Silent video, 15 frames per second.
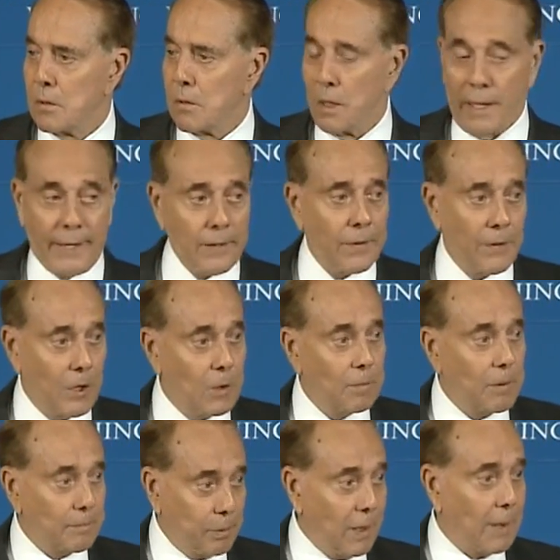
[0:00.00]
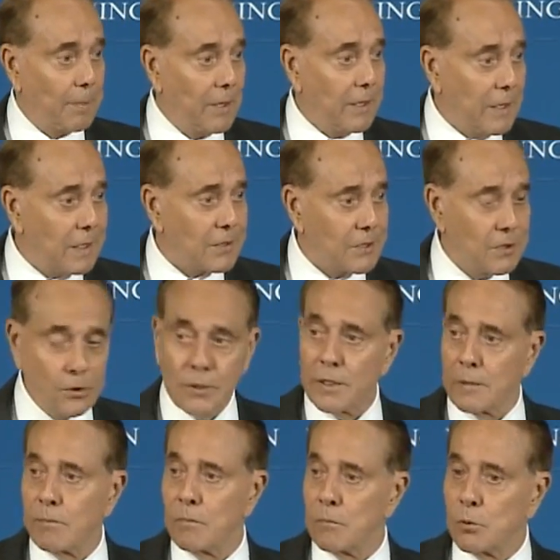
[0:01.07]
Well, I don't know, but probably is. And you
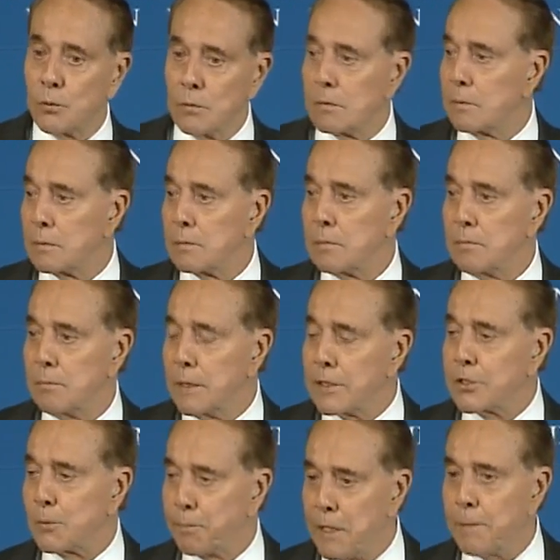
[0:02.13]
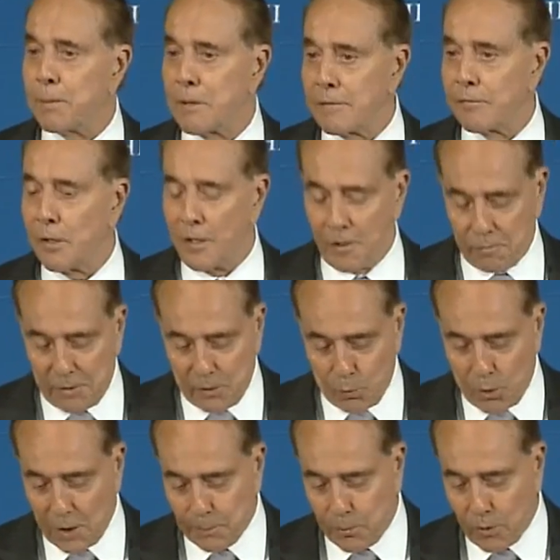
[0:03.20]
get millions of people involved. I
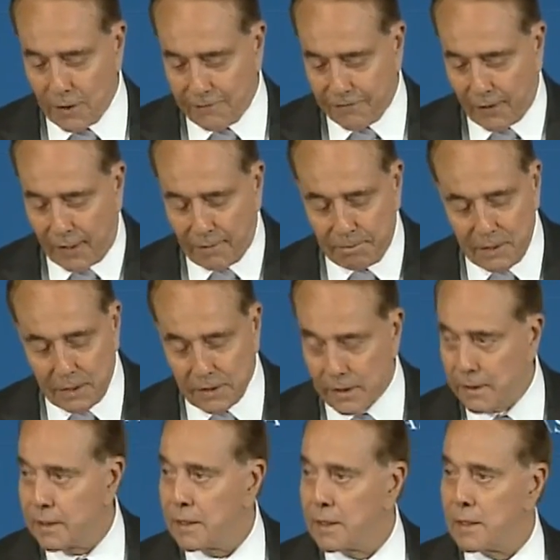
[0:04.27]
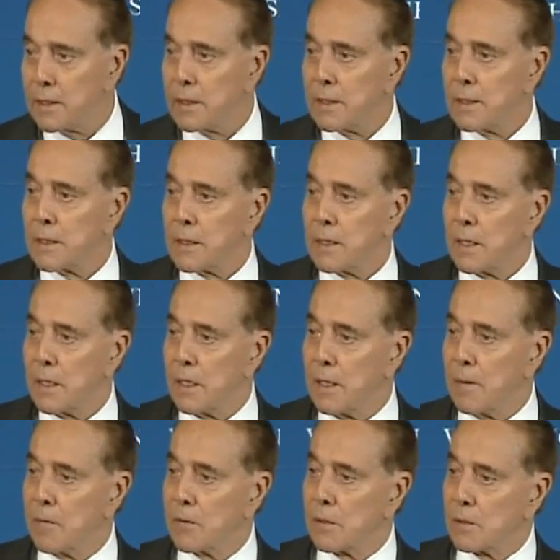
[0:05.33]
mean, 1.5 million
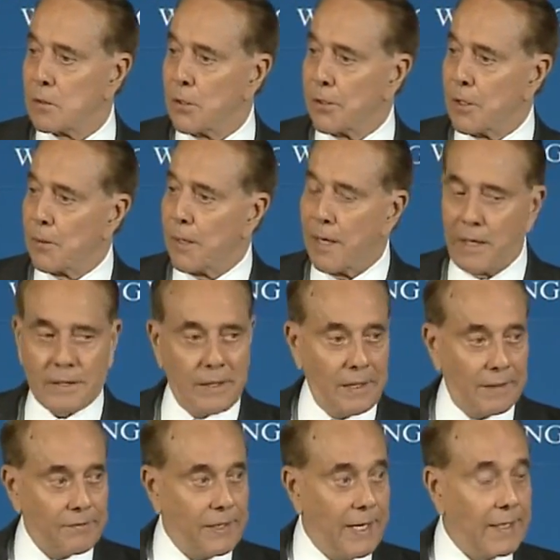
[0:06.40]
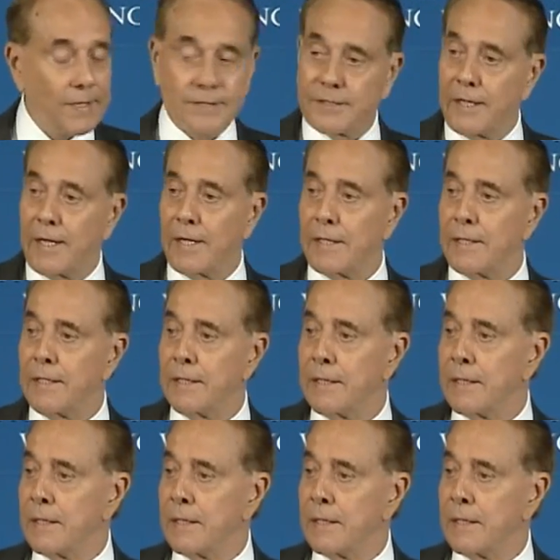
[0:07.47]
go to Iraq and Afghanistan.